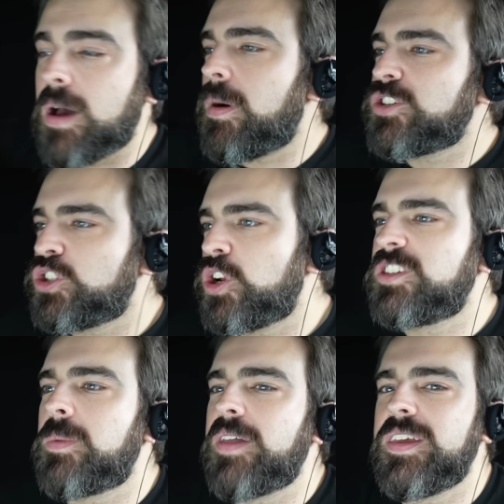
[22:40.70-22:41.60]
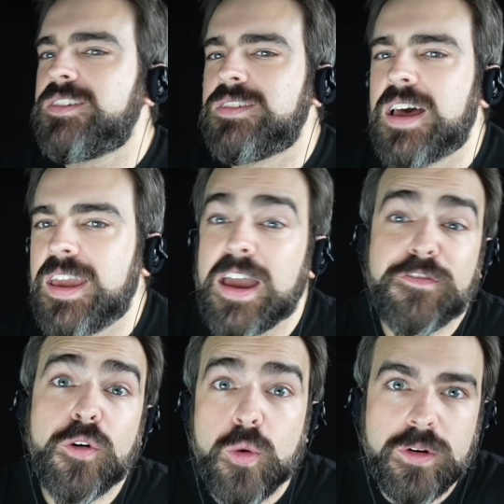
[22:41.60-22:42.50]
a bunch of jokes about this. I
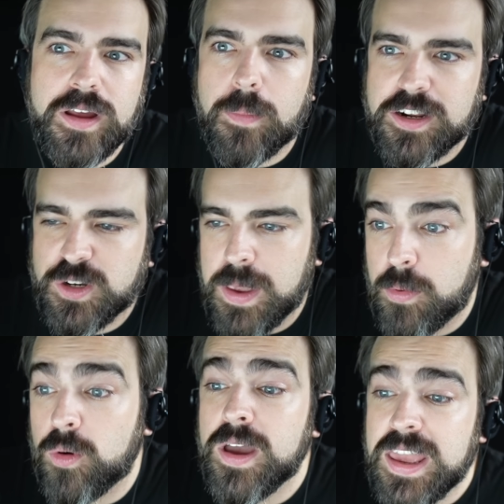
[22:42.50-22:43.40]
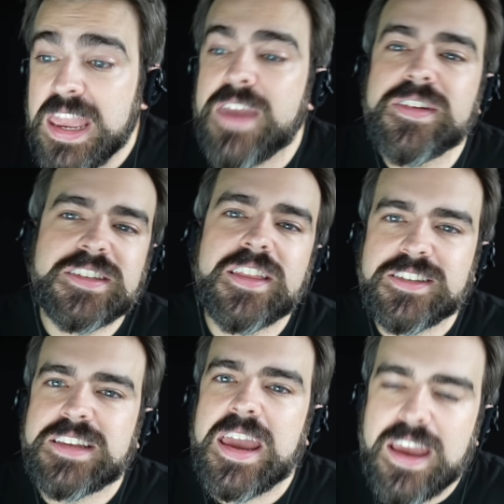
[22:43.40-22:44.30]
fooled a bunch of people. Even to
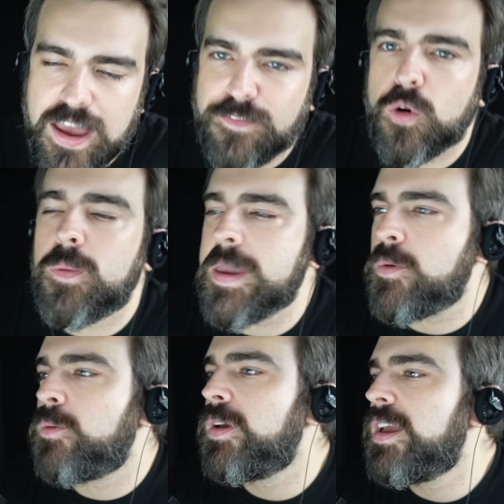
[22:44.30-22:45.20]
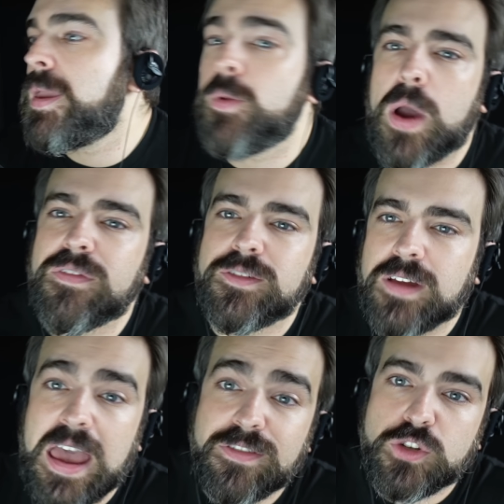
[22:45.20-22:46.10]
this day, I fool people. People who
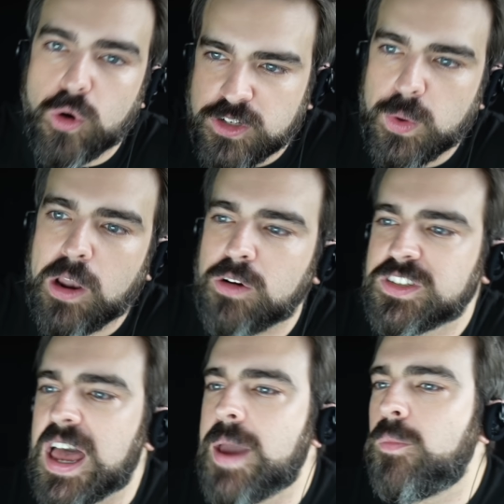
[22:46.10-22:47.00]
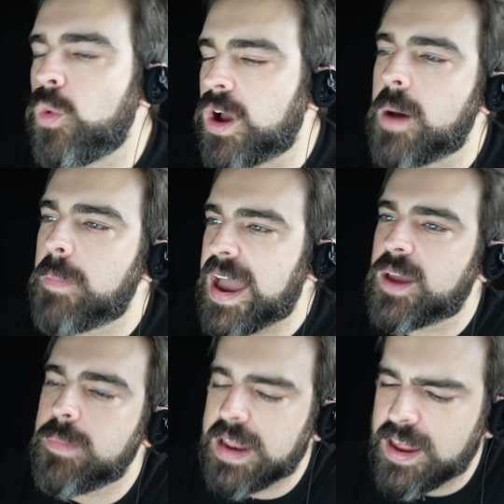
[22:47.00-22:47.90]
I haven't talked to in a long time will come back
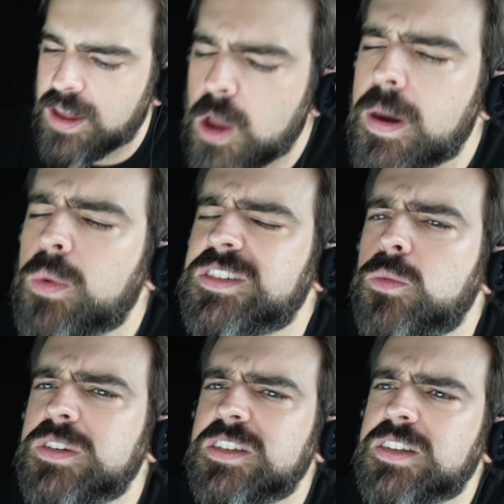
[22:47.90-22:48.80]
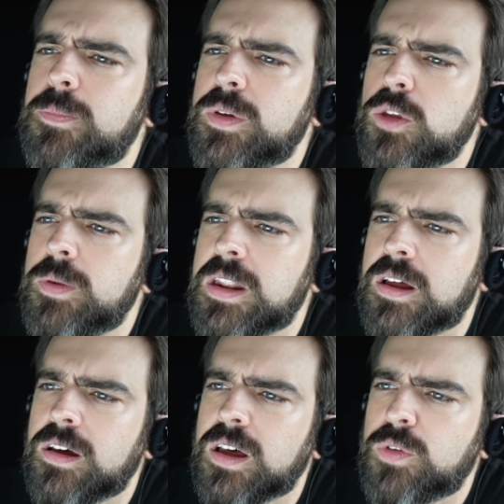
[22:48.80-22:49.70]
and be like, yo man, what's this up with you being
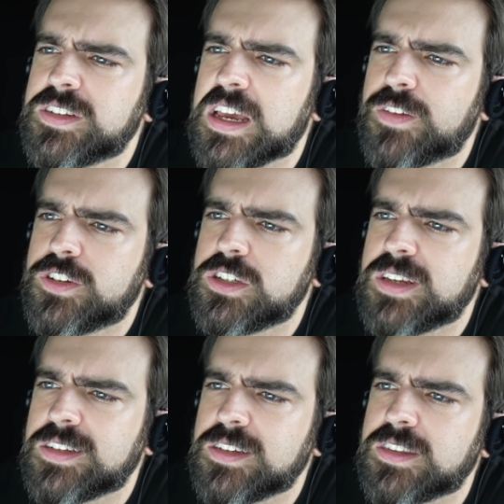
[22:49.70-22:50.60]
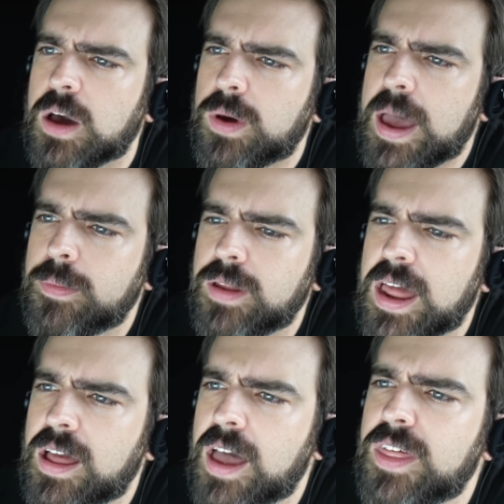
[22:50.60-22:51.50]
a voice actor for GTA 6 now? What happened?
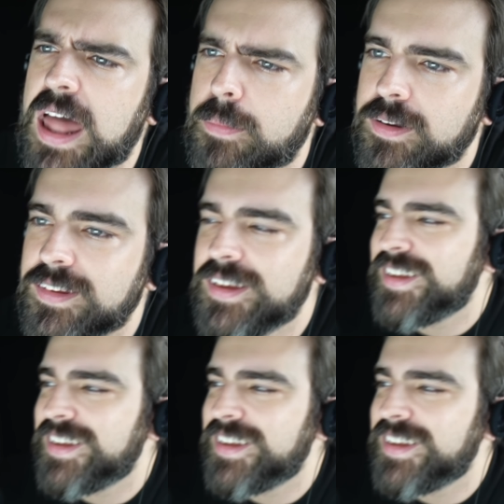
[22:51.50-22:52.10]
How'd that happen?